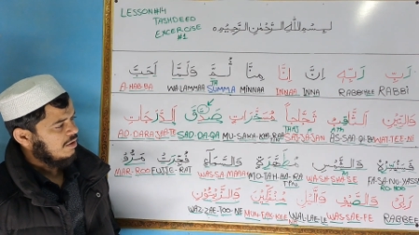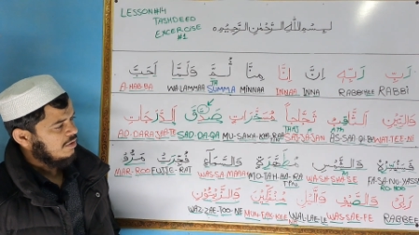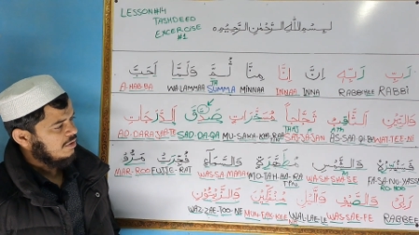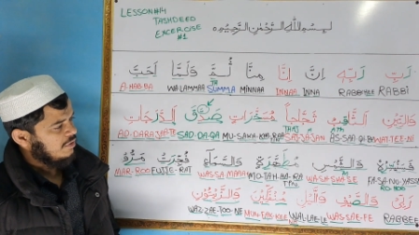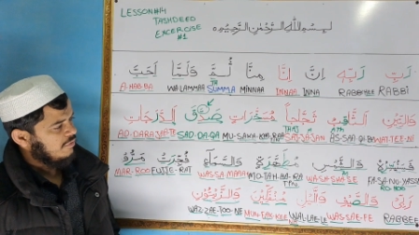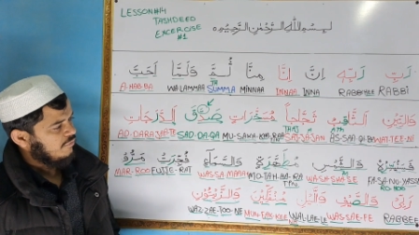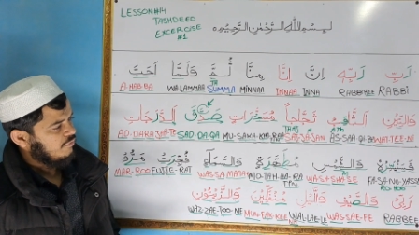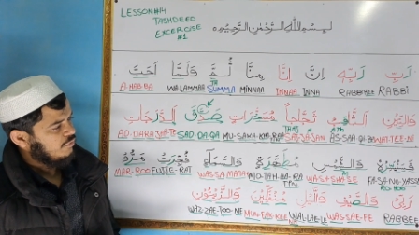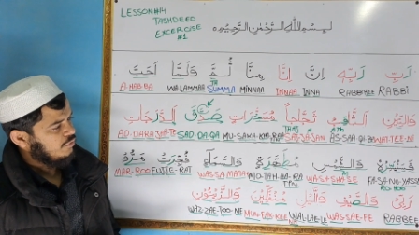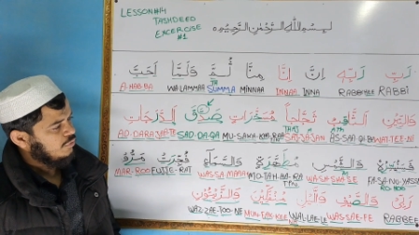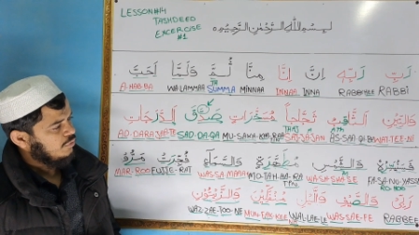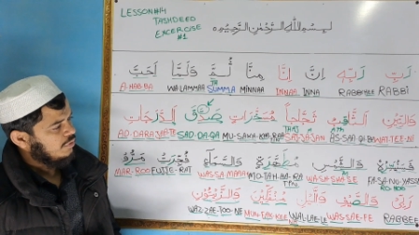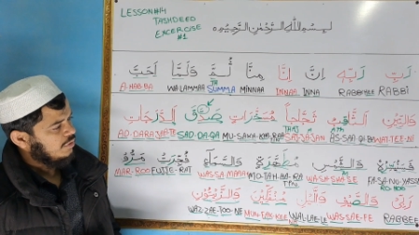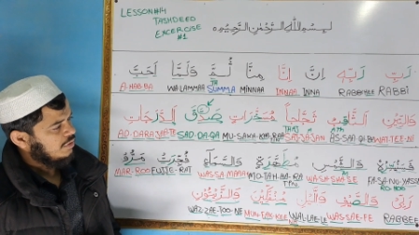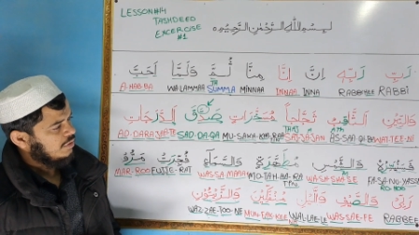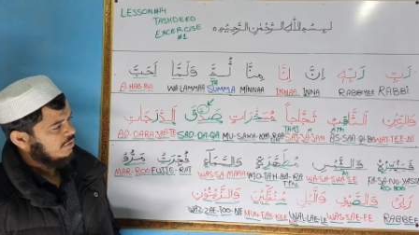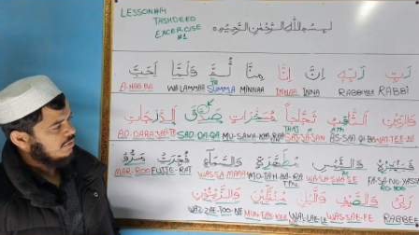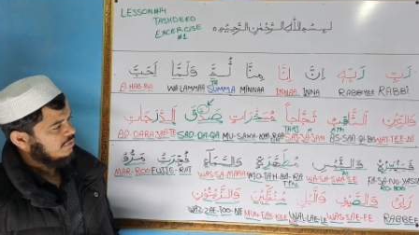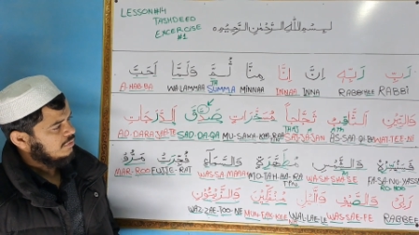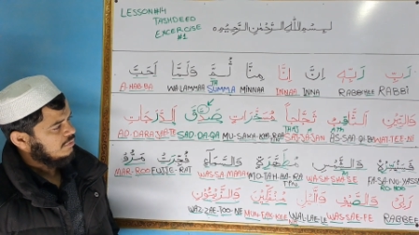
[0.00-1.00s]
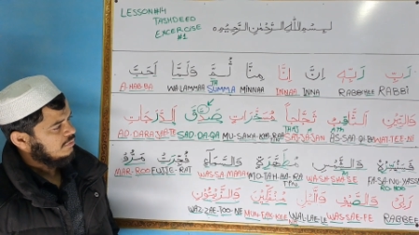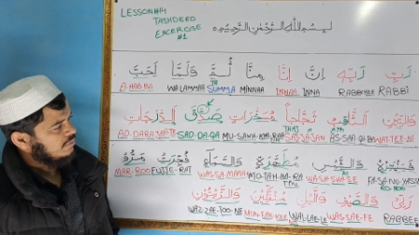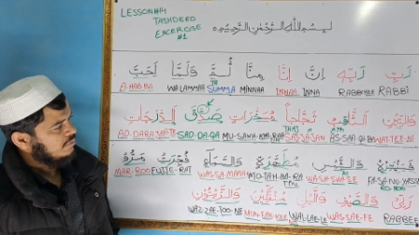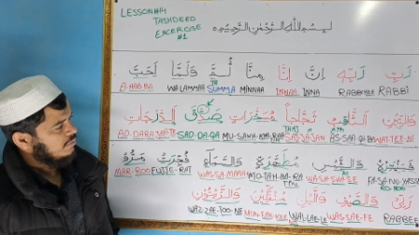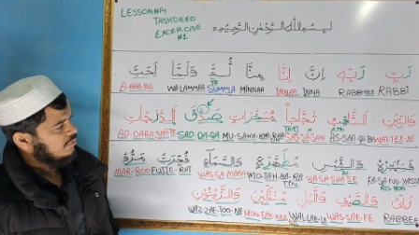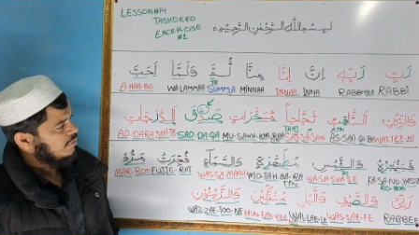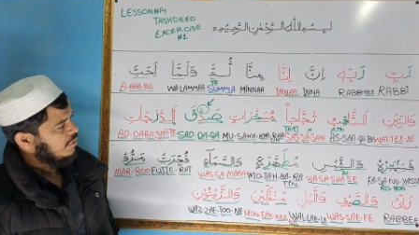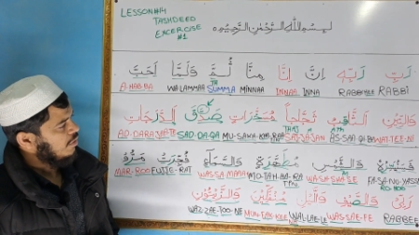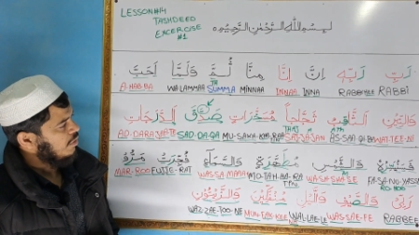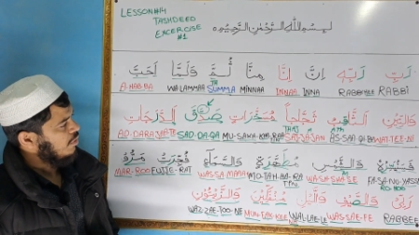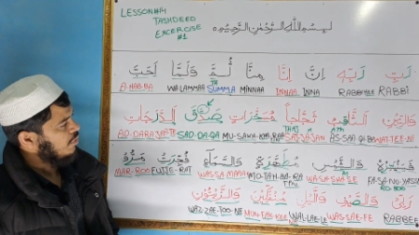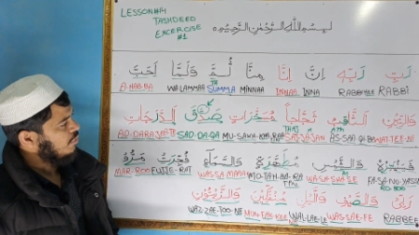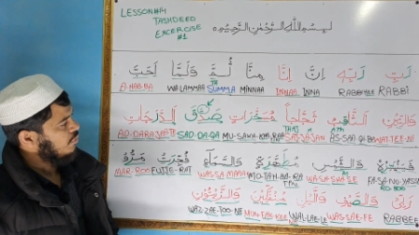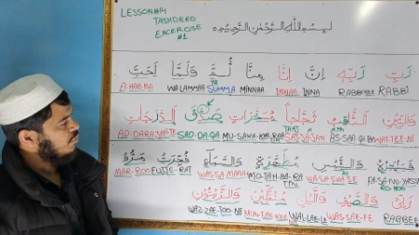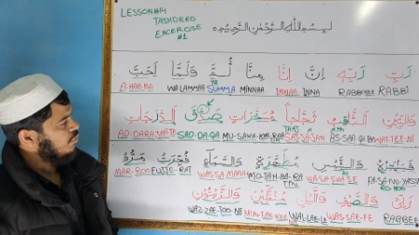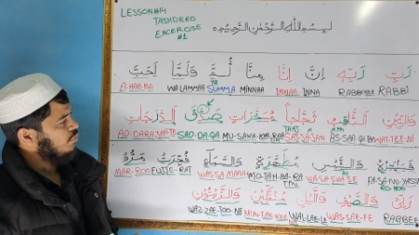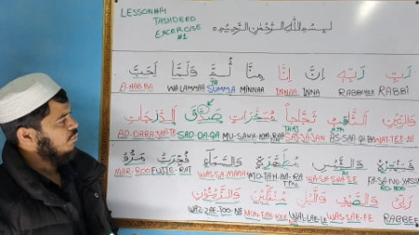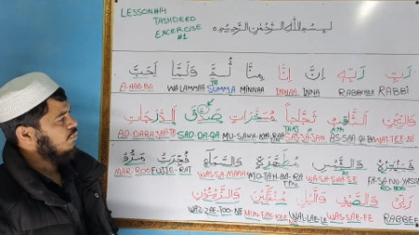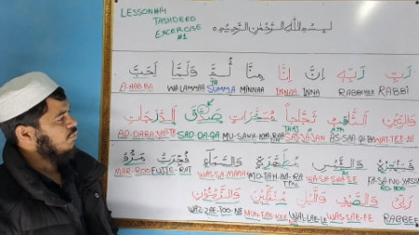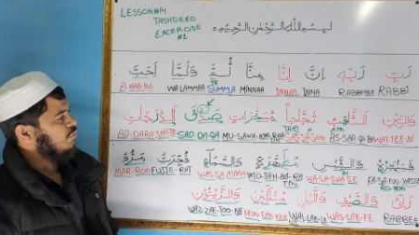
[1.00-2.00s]
if you learn how
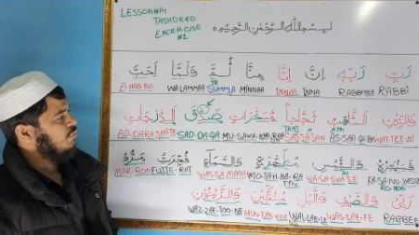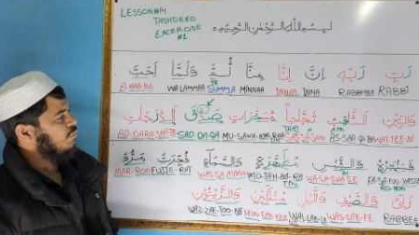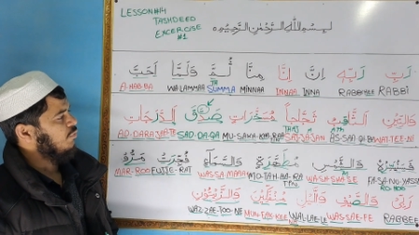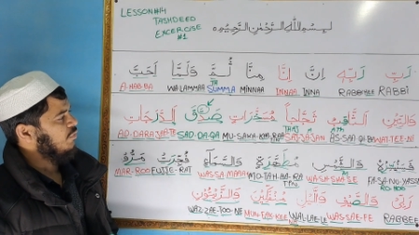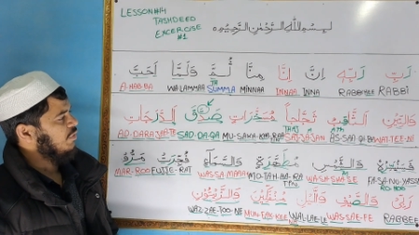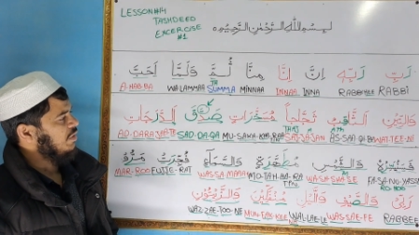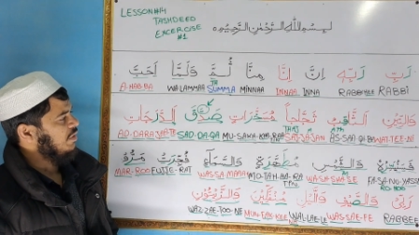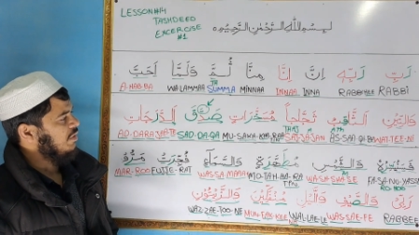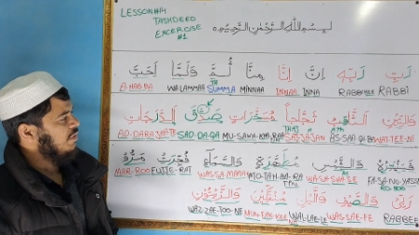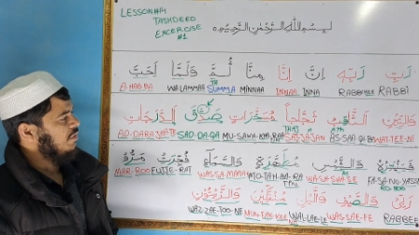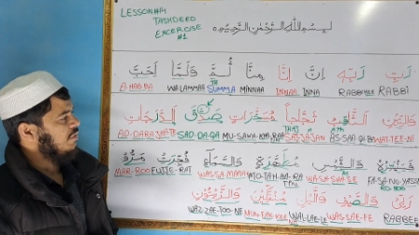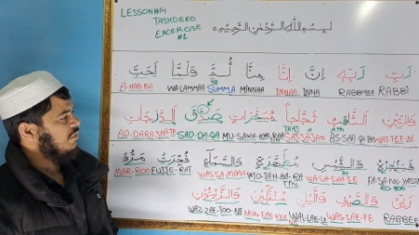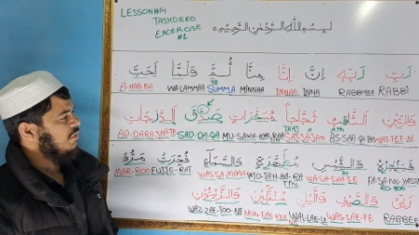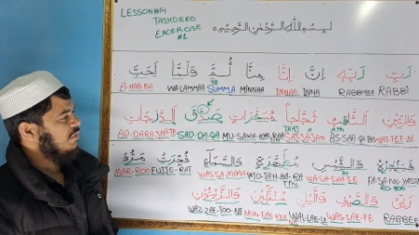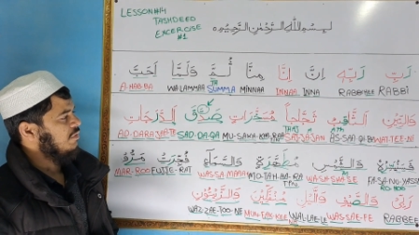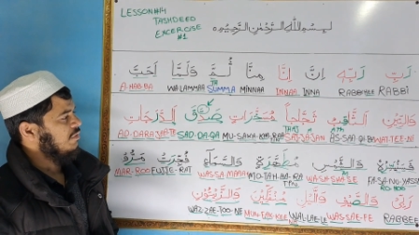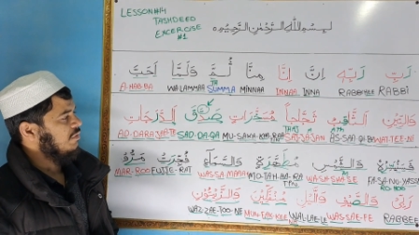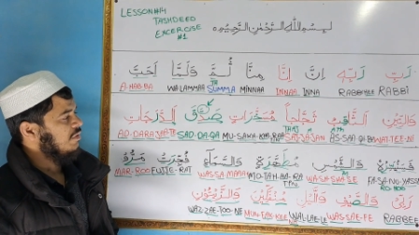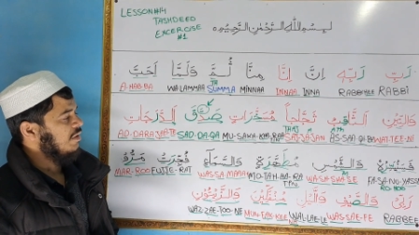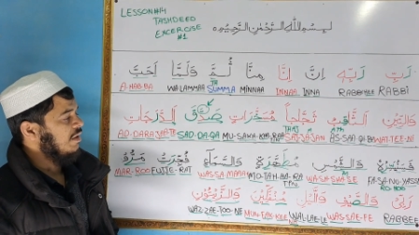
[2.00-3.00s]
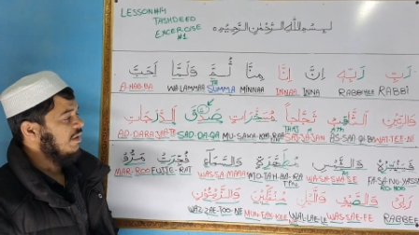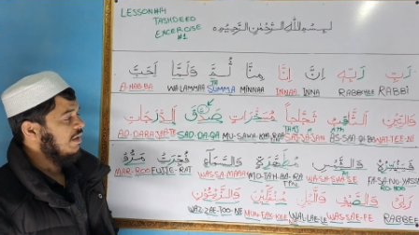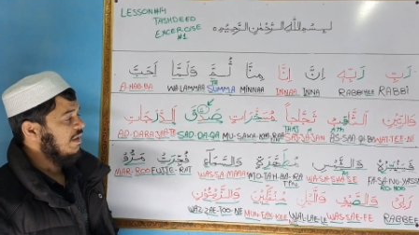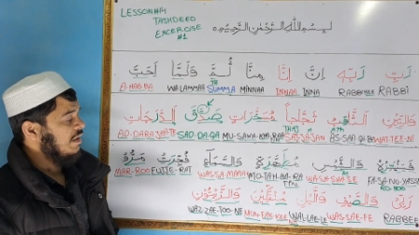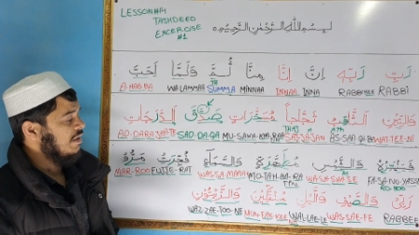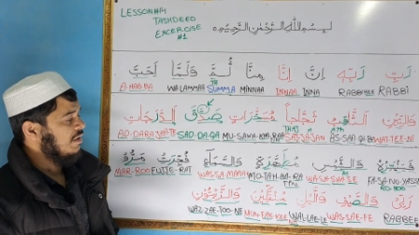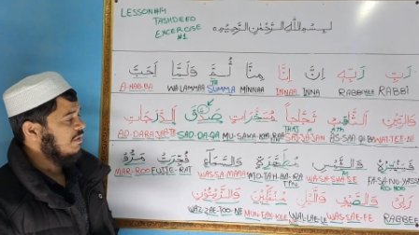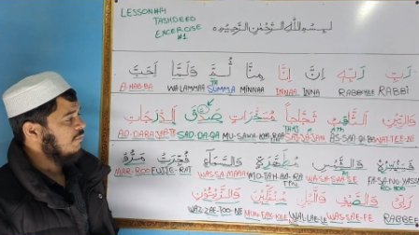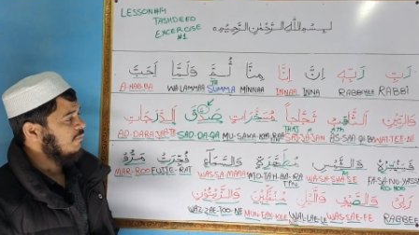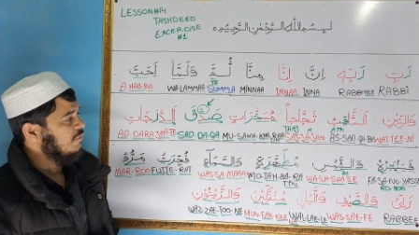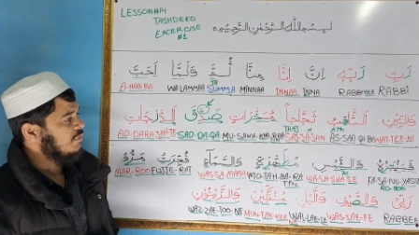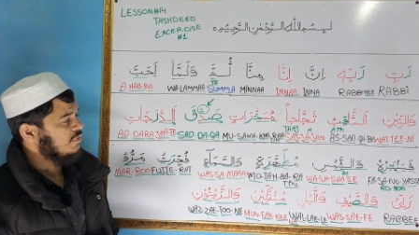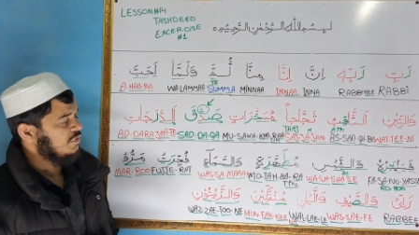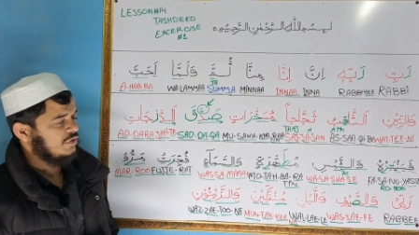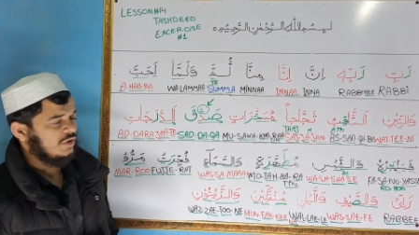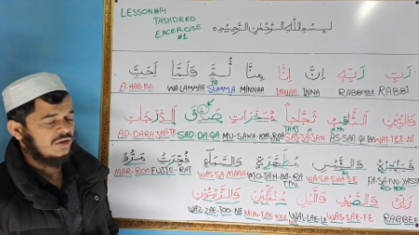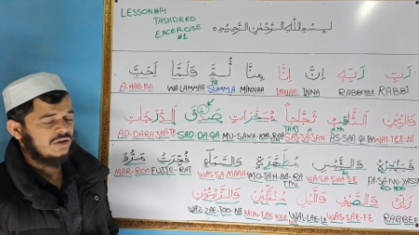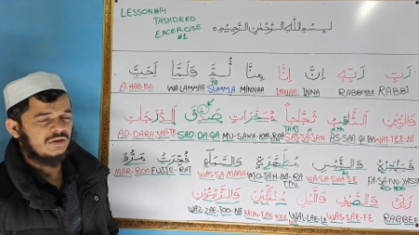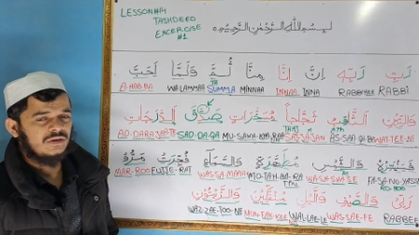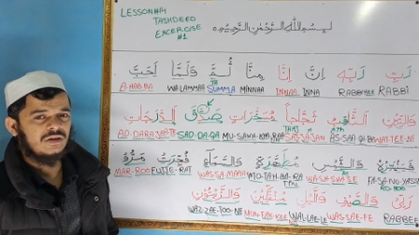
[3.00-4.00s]
to read the letter with
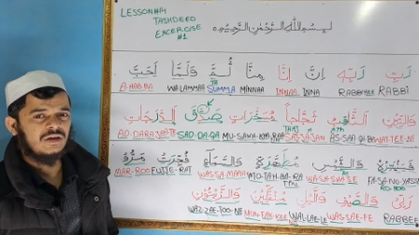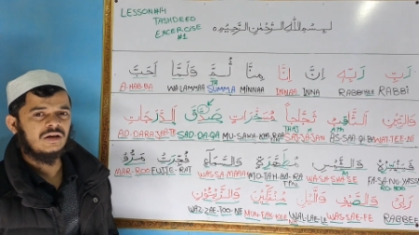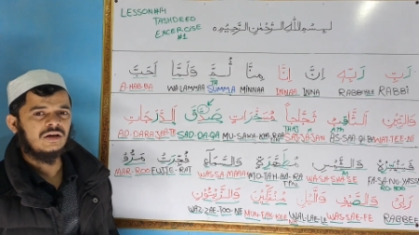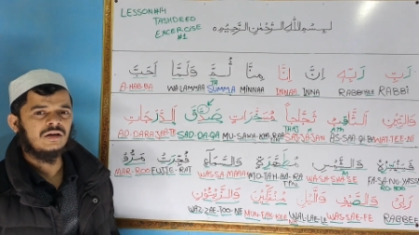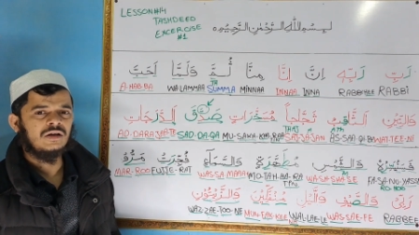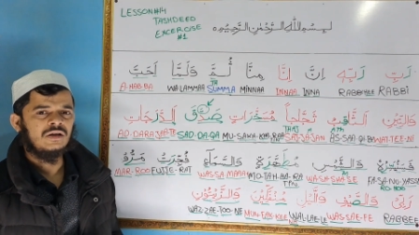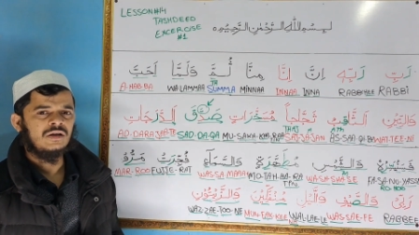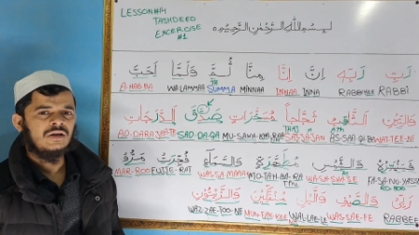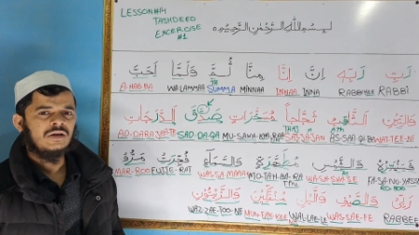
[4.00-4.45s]
shadda,